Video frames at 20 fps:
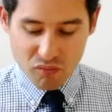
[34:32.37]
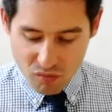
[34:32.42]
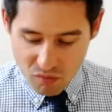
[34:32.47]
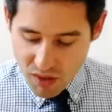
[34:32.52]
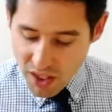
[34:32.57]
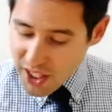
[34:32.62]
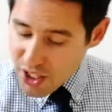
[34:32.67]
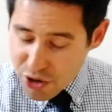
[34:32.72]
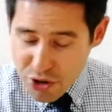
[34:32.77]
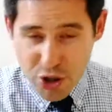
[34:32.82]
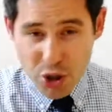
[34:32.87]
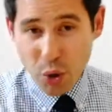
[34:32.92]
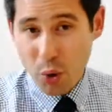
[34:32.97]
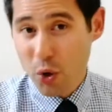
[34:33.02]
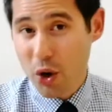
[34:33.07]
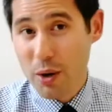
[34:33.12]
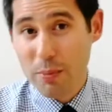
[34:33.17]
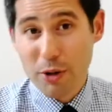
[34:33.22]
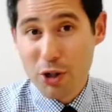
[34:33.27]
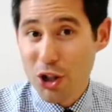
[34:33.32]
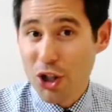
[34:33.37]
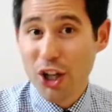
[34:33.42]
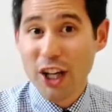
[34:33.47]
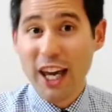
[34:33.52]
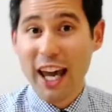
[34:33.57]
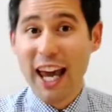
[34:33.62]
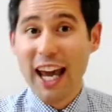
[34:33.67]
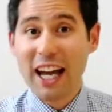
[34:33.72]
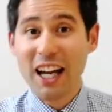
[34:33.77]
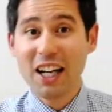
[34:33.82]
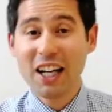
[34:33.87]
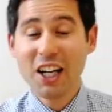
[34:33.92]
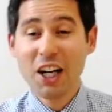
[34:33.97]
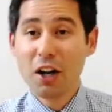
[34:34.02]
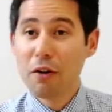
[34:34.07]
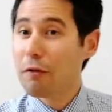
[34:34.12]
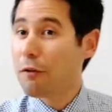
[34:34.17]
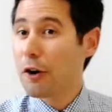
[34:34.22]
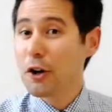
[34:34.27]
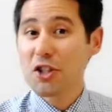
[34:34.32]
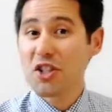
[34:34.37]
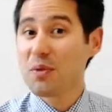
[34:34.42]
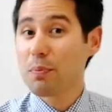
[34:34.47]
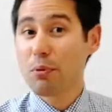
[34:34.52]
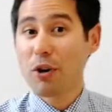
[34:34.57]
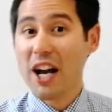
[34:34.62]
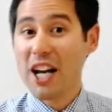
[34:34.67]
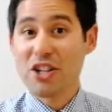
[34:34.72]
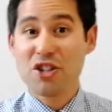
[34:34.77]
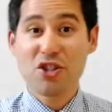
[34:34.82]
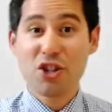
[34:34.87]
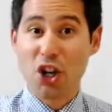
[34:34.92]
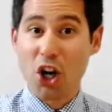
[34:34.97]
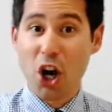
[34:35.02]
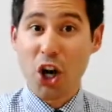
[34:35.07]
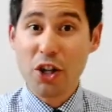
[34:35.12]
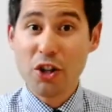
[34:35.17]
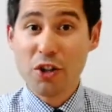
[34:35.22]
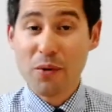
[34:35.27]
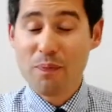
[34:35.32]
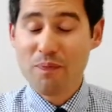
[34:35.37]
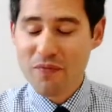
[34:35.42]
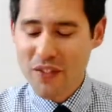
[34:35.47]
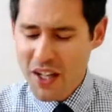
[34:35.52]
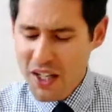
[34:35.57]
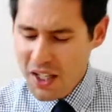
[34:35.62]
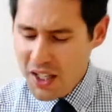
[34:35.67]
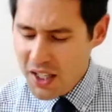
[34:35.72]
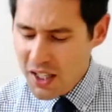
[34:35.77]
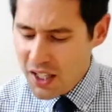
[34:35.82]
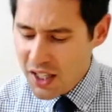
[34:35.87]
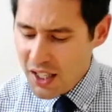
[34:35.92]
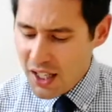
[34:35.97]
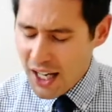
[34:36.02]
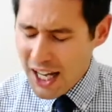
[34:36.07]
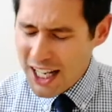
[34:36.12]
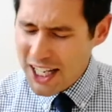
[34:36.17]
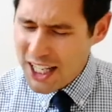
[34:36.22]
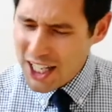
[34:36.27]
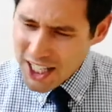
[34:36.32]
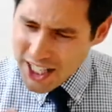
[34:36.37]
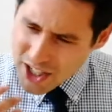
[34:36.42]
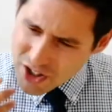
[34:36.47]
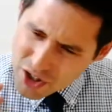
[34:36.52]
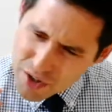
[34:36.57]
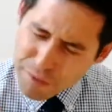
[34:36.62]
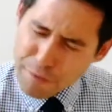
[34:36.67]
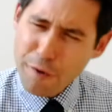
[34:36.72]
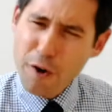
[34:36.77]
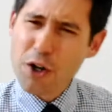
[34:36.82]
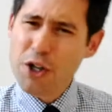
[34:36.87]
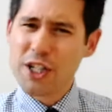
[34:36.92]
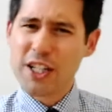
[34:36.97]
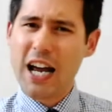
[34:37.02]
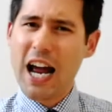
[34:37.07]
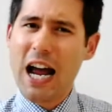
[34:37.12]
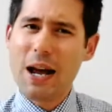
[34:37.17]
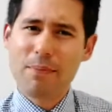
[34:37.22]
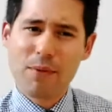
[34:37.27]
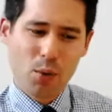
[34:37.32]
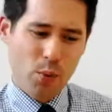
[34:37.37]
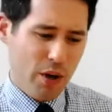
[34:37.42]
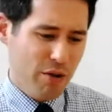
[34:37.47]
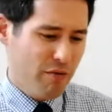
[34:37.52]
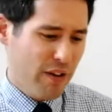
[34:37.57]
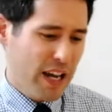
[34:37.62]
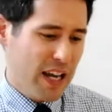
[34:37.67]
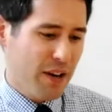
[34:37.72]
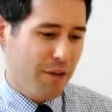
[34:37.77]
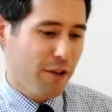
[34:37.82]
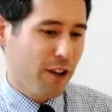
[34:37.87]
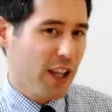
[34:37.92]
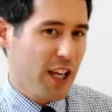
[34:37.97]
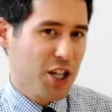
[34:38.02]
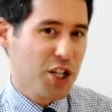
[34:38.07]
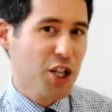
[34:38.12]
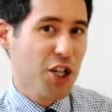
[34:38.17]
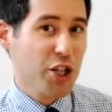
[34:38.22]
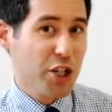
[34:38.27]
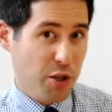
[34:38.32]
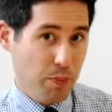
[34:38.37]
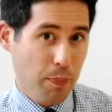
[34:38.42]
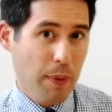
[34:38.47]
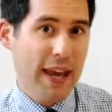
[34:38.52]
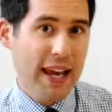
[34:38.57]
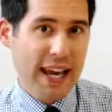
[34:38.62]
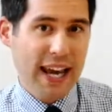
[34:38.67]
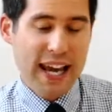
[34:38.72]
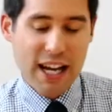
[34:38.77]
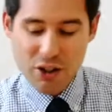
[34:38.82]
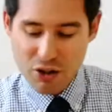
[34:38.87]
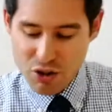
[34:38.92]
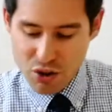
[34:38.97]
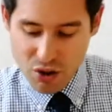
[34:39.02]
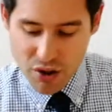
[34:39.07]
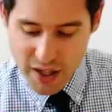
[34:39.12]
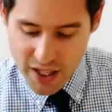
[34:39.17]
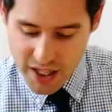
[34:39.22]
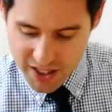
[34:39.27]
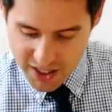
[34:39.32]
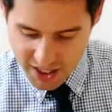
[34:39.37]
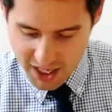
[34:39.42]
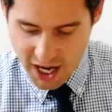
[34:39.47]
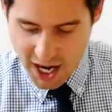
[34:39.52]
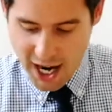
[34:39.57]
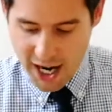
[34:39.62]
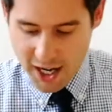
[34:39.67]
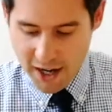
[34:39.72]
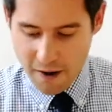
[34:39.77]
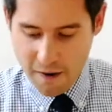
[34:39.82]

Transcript: Here's Jehoram, a new king. First impressions count. And here's the first time that we read of Elisha speaking to this king.